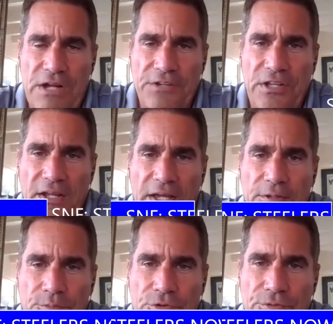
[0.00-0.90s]
That's
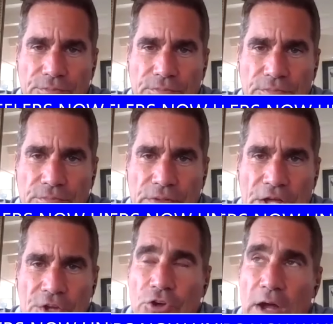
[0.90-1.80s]
Davante Adams.
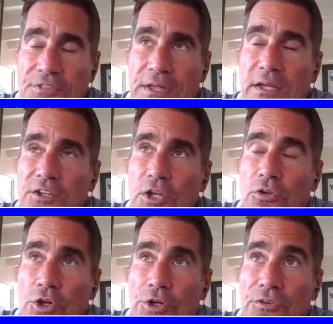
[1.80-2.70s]
So I think,
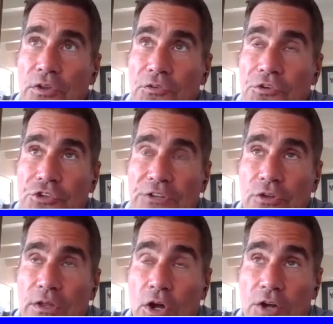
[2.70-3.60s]
look, the
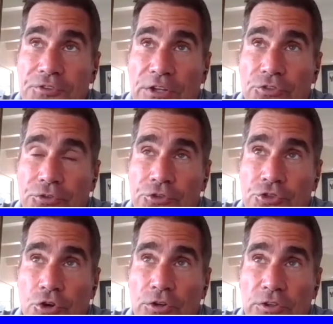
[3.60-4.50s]
Jets offense
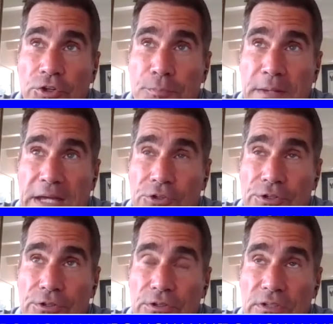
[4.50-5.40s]
for sure looked
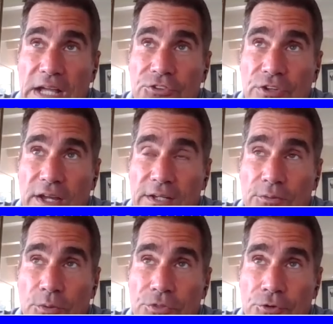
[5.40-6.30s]
better last
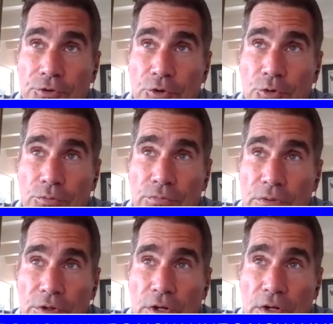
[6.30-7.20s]
night with their
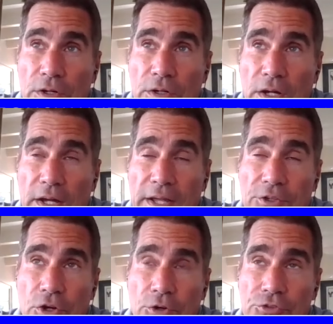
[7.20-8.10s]
new
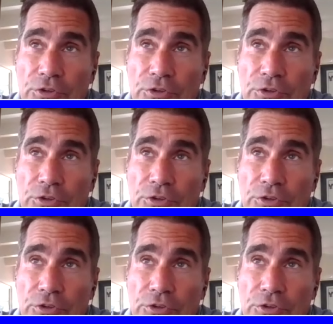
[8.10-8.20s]
head